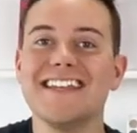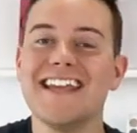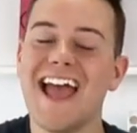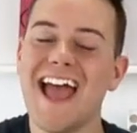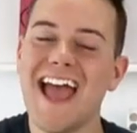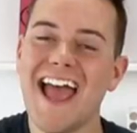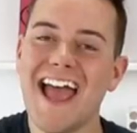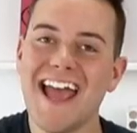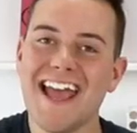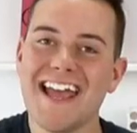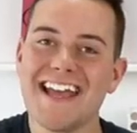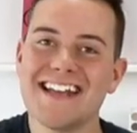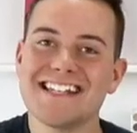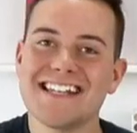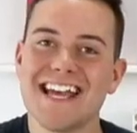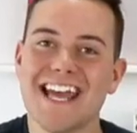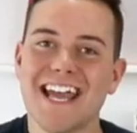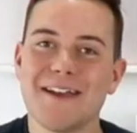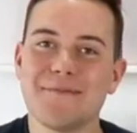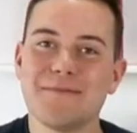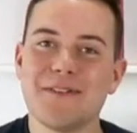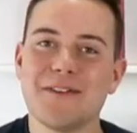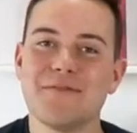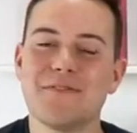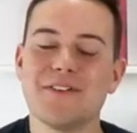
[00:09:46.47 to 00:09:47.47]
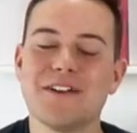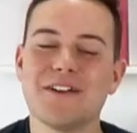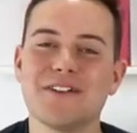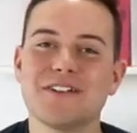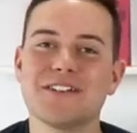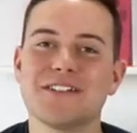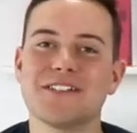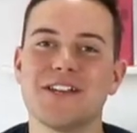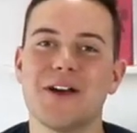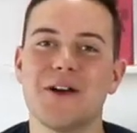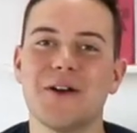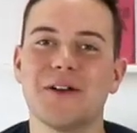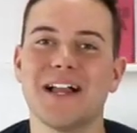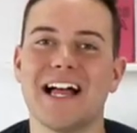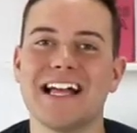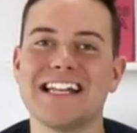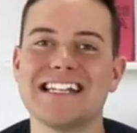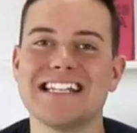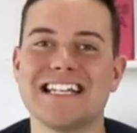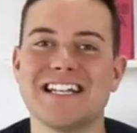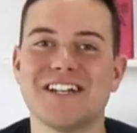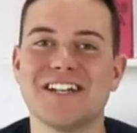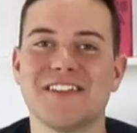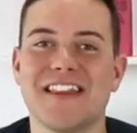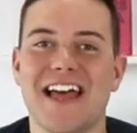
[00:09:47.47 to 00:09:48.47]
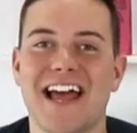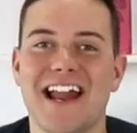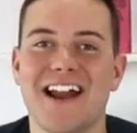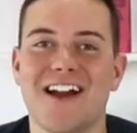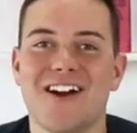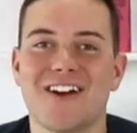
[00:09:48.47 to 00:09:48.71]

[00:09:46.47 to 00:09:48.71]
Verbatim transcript: Yay, That's Tammy, awesome. We are so glad to hear that.